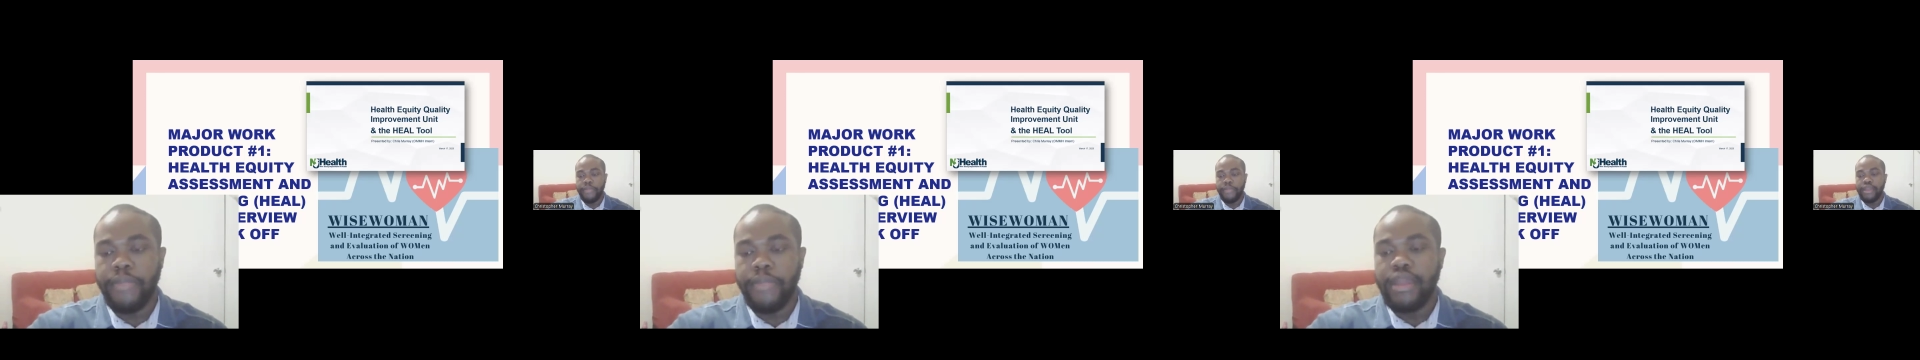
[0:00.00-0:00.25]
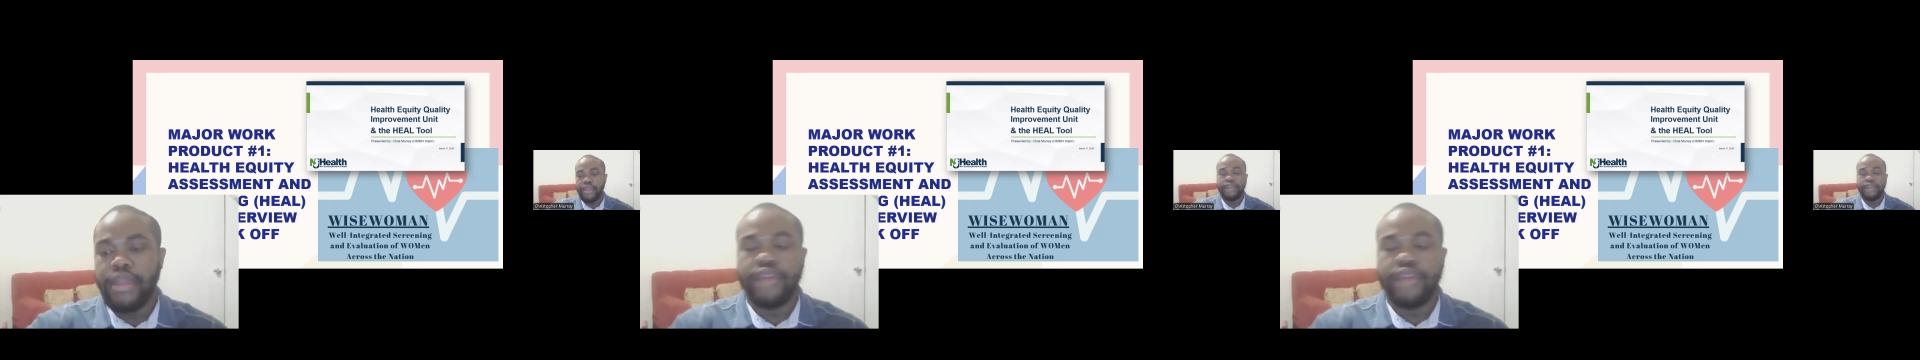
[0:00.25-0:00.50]

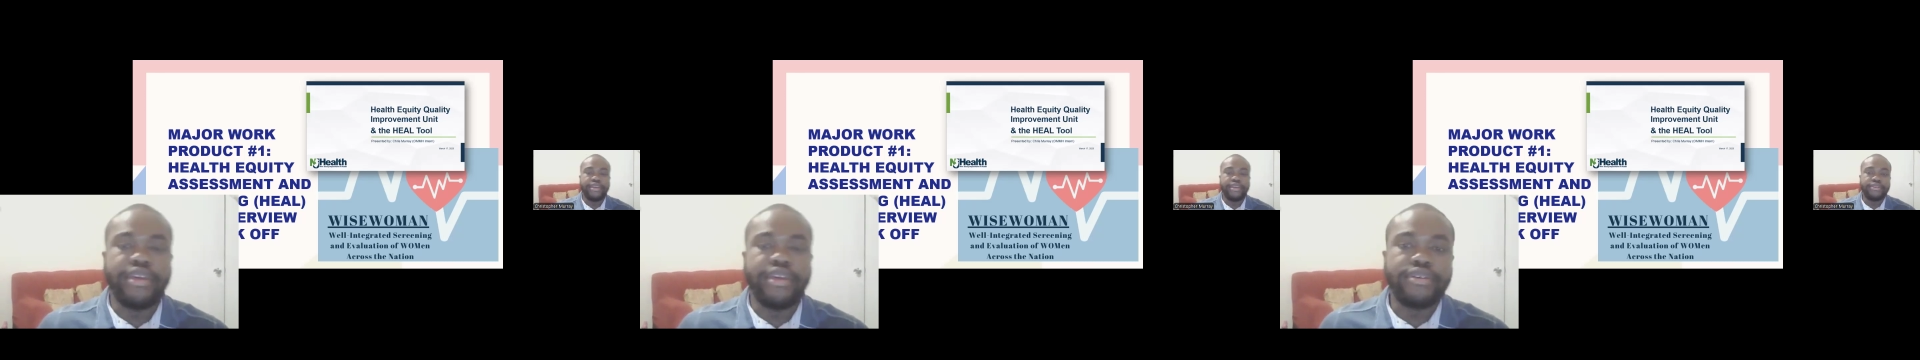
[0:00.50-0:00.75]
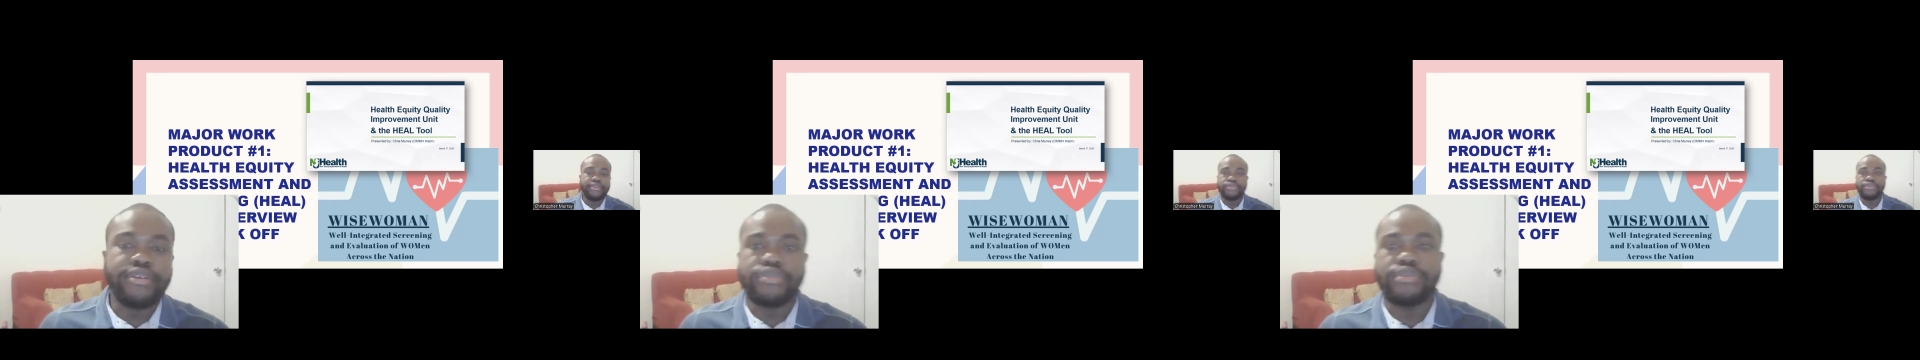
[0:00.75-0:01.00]
Now, the
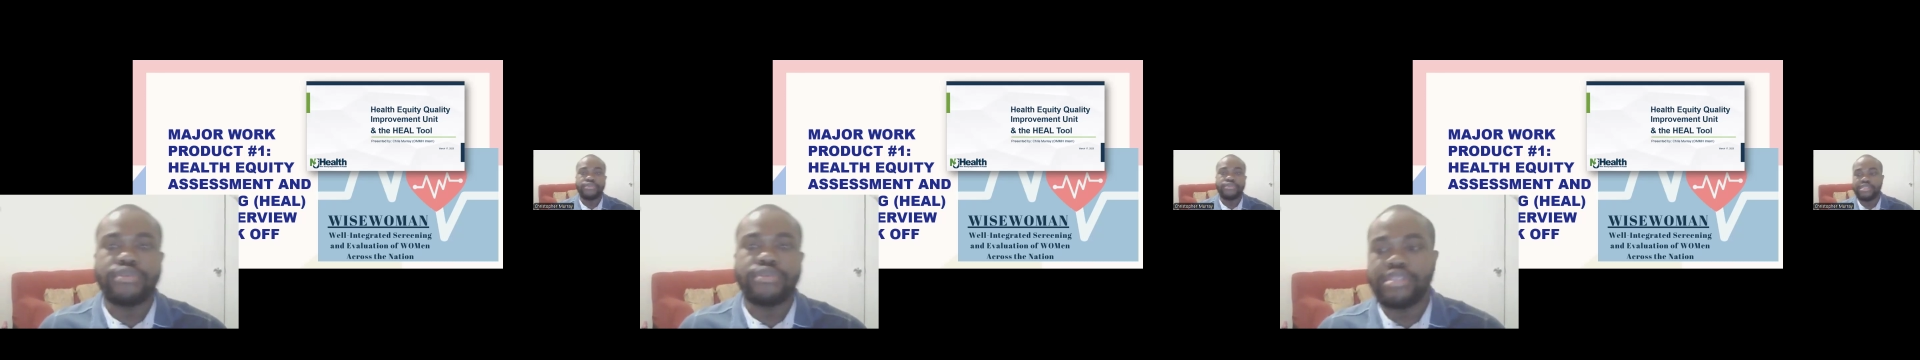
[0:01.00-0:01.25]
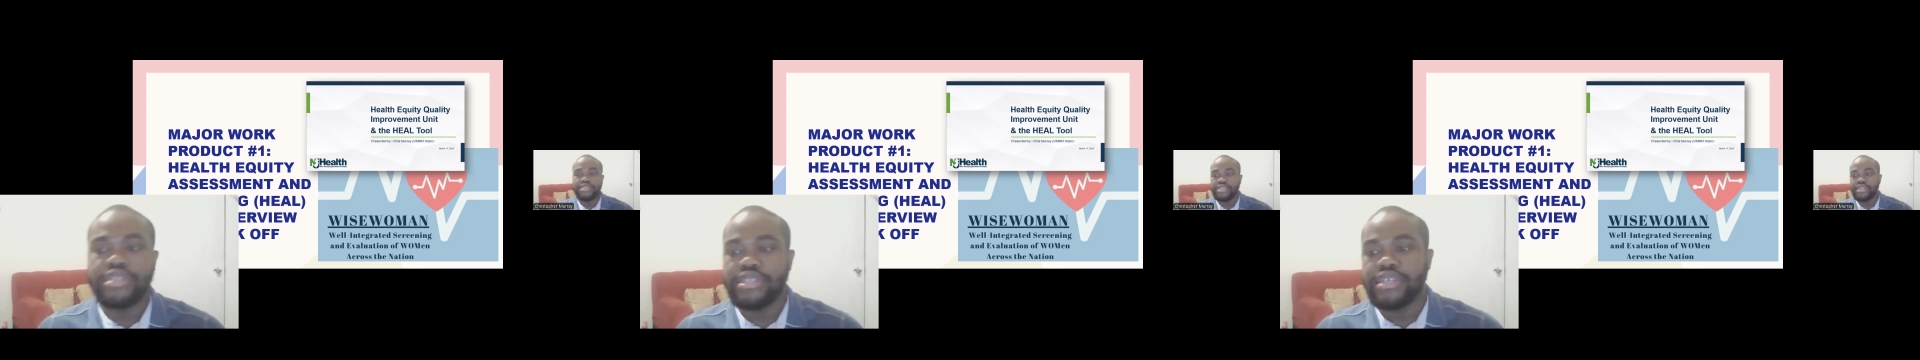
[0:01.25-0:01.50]
HEAL tool is
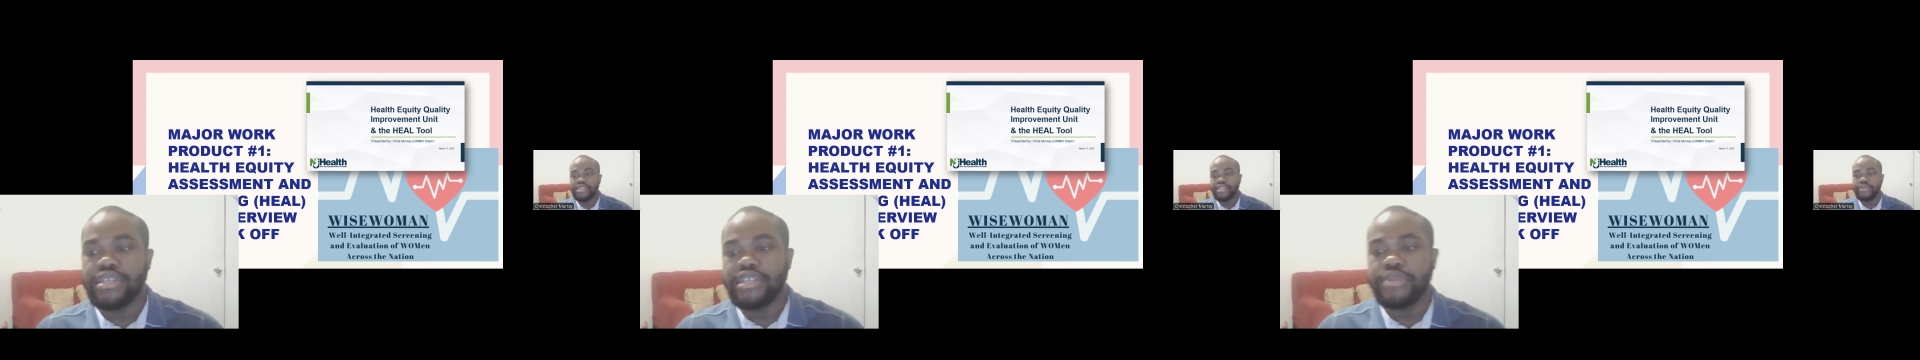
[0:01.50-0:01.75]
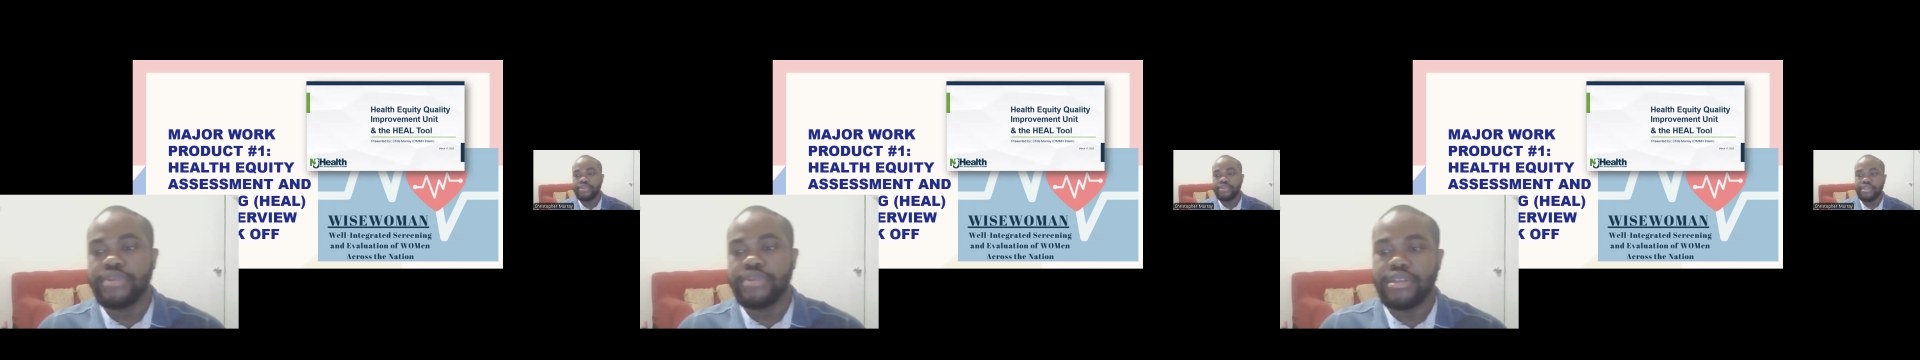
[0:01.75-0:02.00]
an
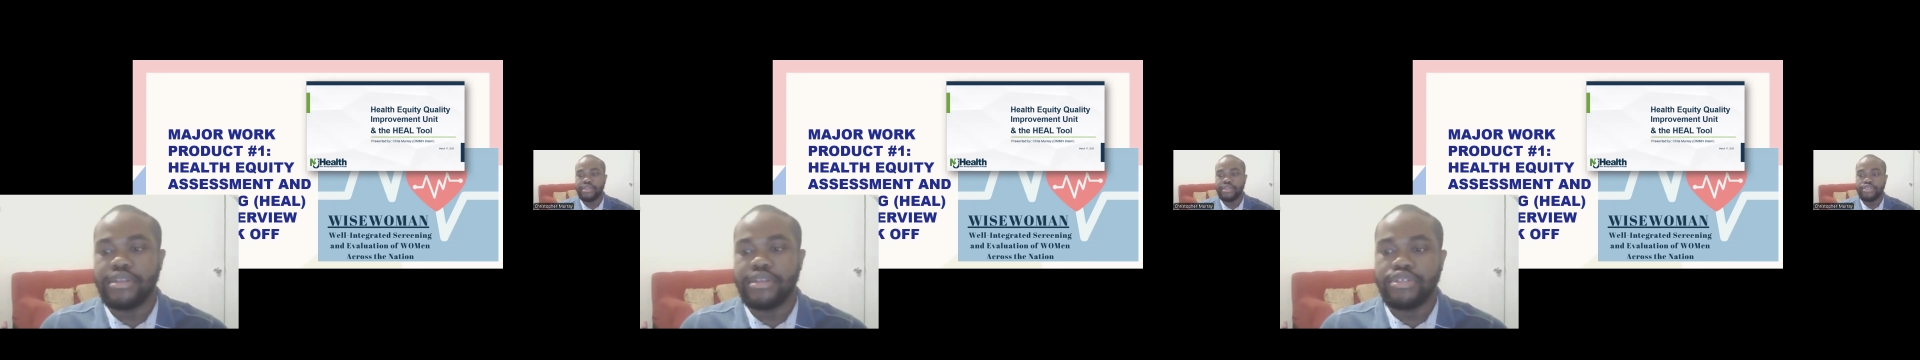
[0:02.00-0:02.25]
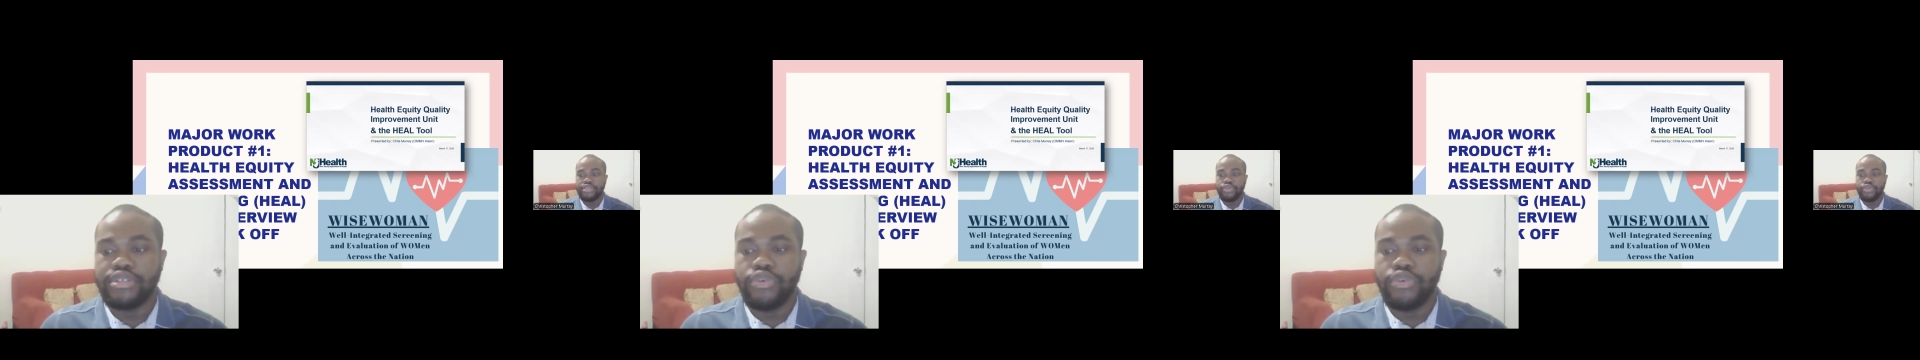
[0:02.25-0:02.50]
assessment
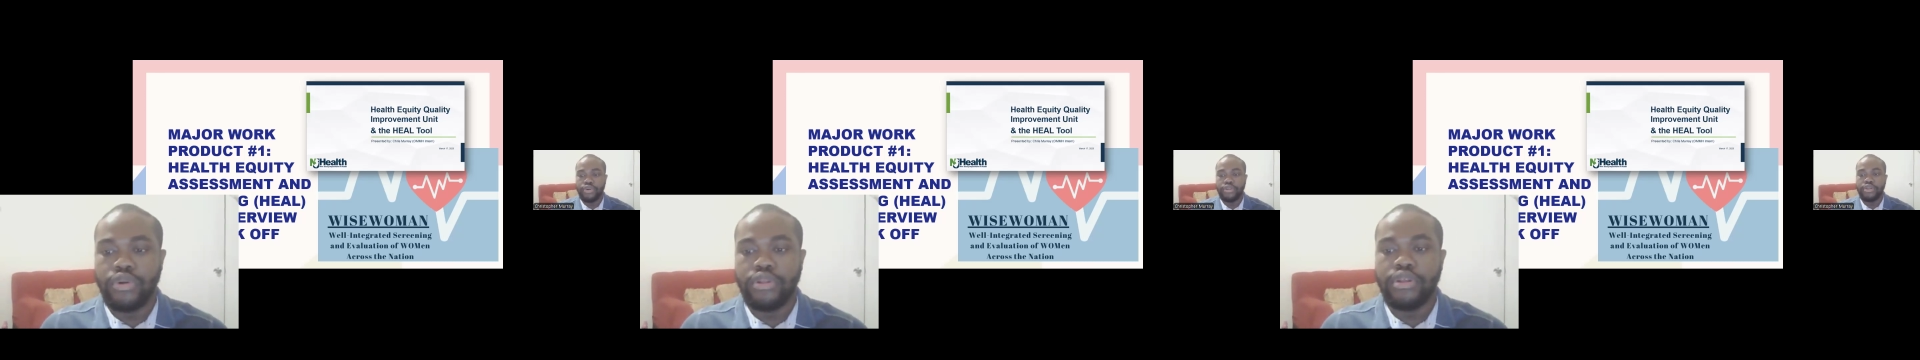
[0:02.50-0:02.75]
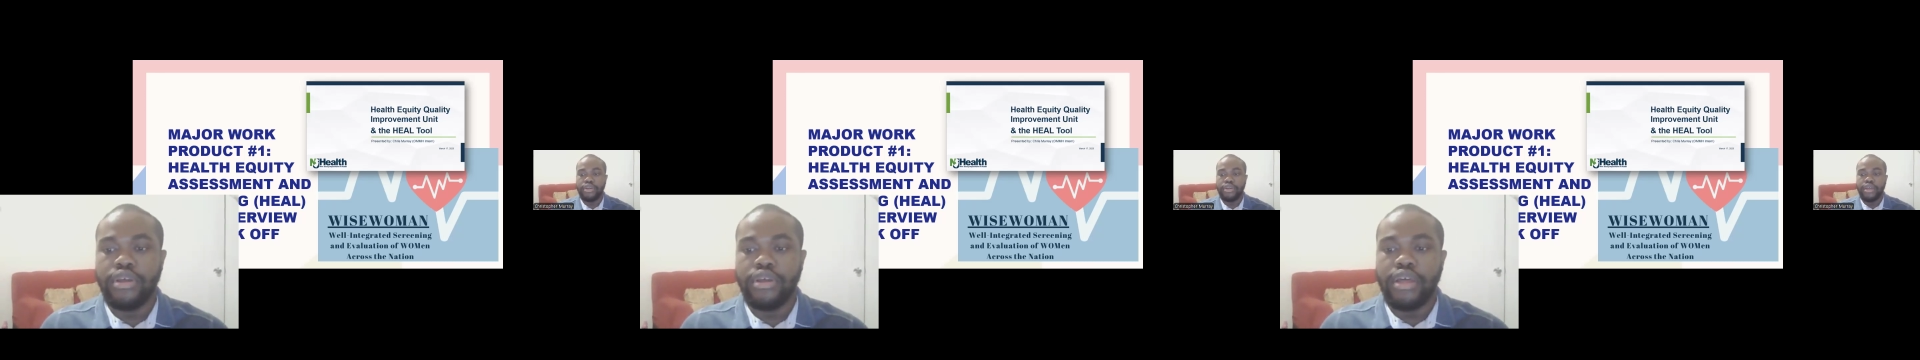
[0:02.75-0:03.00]
tool